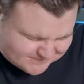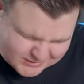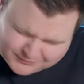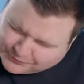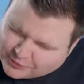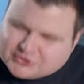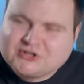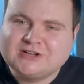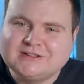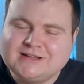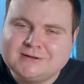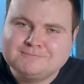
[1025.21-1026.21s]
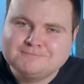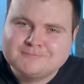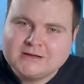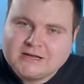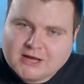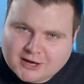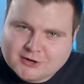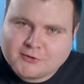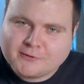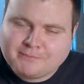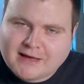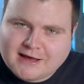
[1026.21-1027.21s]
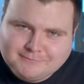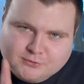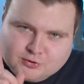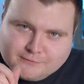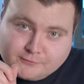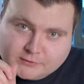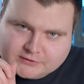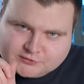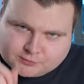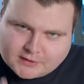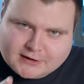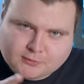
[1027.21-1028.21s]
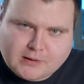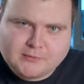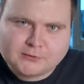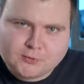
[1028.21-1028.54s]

unfortunately, another bad move was right around the